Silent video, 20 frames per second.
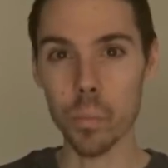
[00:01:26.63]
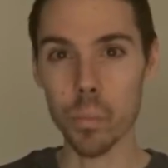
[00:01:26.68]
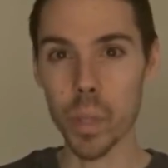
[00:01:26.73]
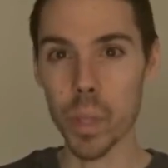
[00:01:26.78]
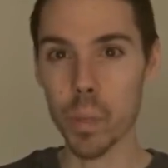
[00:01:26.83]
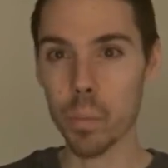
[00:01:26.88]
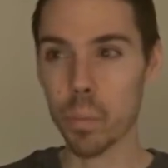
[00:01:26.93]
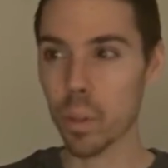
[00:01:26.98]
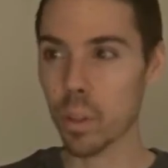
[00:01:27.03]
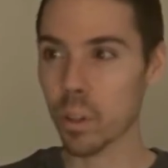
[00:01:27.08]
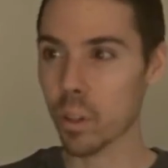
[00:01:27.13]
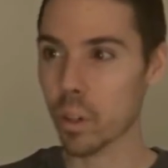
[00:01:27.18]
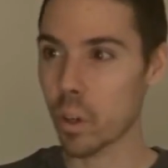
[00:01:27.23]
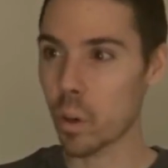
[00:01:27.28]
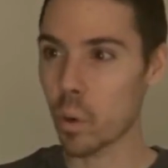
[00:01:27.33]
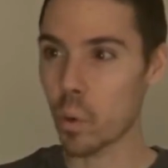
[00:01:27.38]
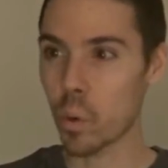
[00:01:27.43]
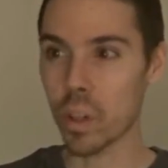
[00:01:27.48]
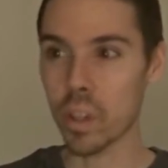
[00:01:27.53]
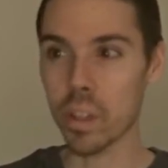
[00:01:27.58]
People are
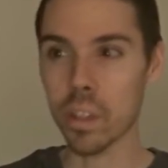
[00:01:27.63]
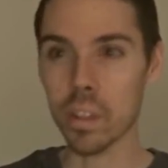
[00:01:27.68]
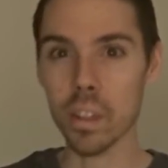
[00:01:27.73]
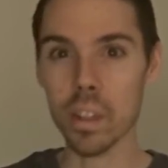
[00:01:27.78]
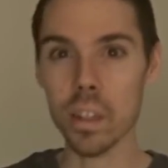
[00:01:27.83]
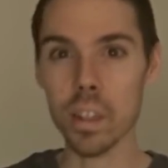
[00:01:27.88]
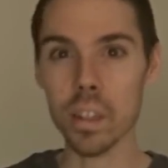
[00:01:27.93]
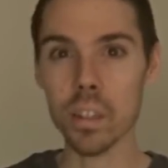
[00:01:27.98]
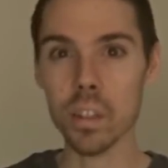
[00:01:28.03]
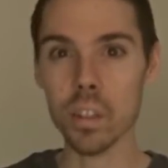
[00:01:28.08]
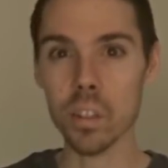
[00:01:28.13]
going into this